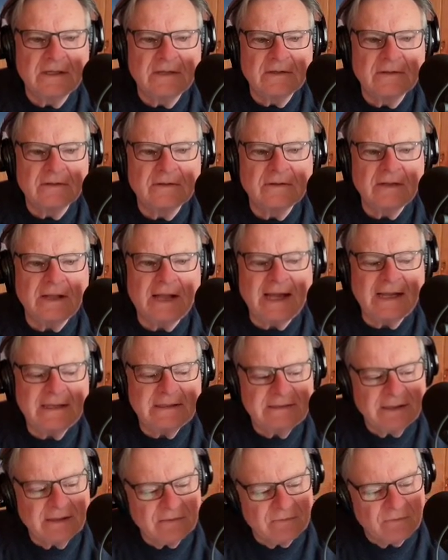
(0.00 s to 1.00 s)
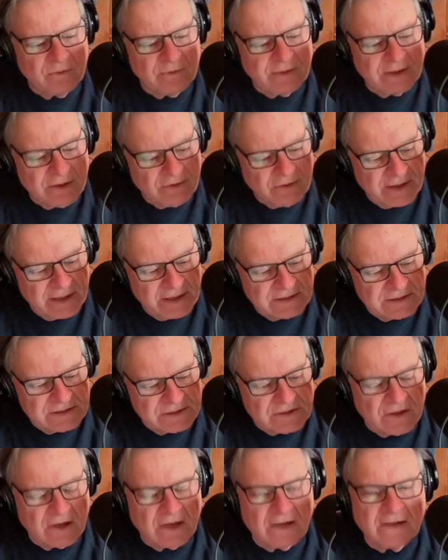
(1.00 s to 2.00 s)
lied their rear
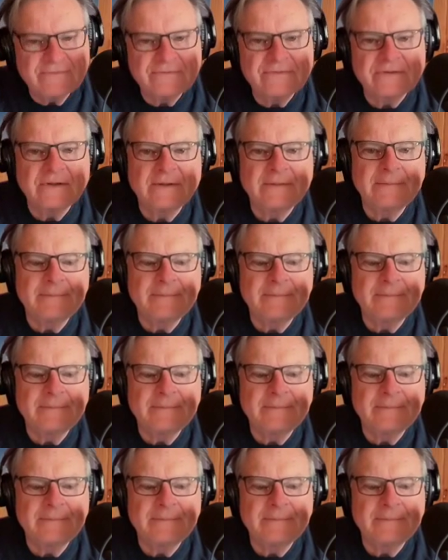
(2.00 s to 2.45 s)
ends off